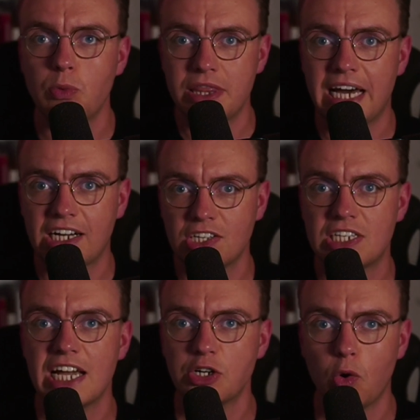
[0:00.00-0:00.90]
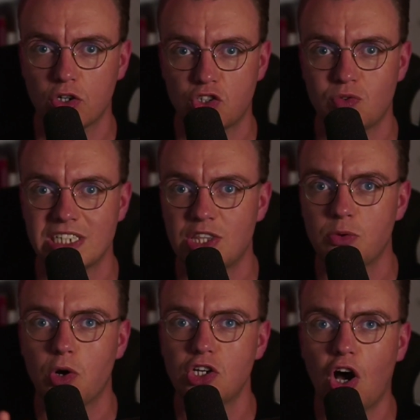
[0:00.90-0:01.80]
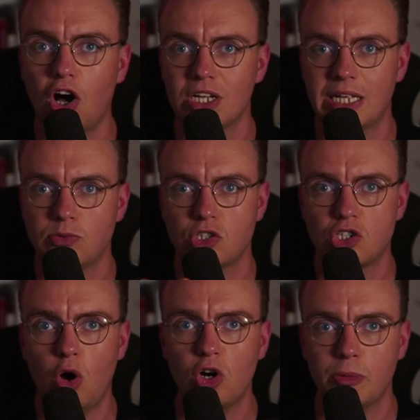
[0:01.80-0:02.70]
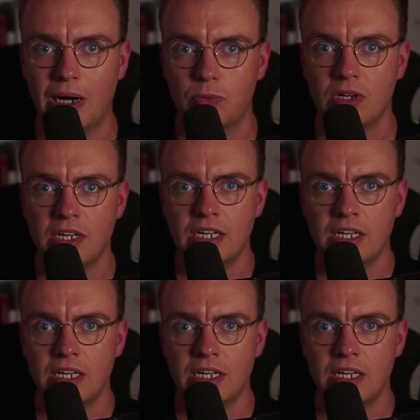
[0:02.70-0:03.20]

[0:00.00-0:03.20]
with that container orchestrator that we're not allowed to talk about.